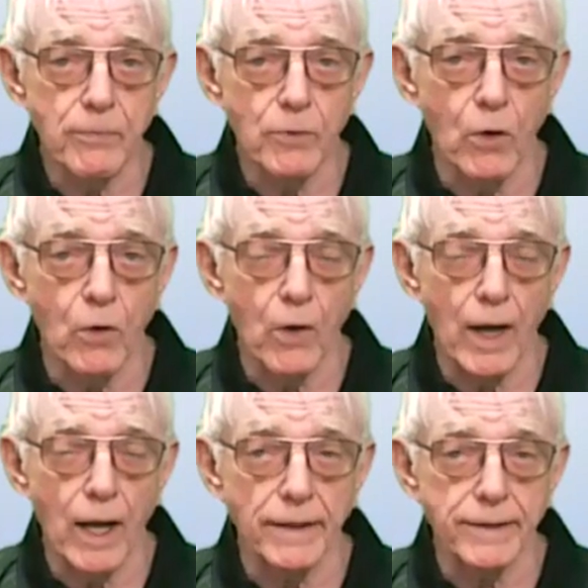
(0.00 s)
go
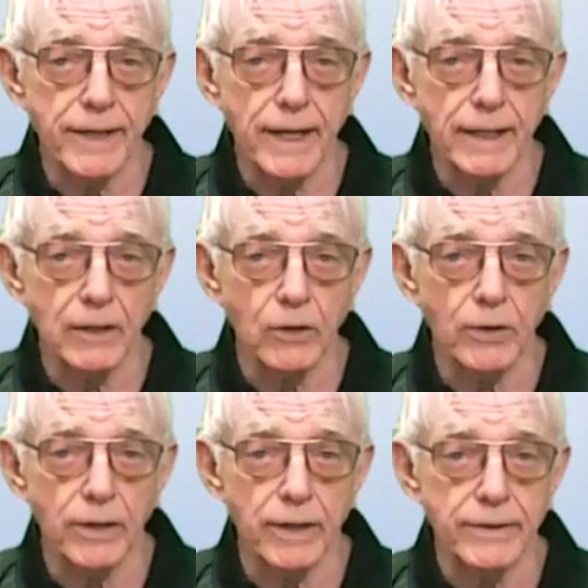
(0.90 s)
and take a look
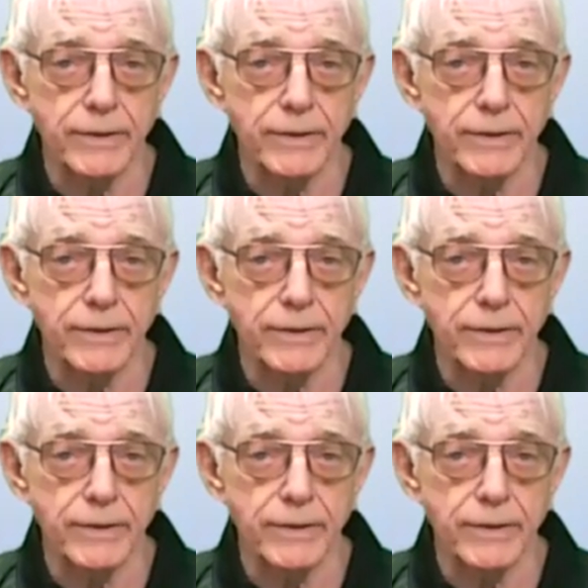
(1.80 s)
at the,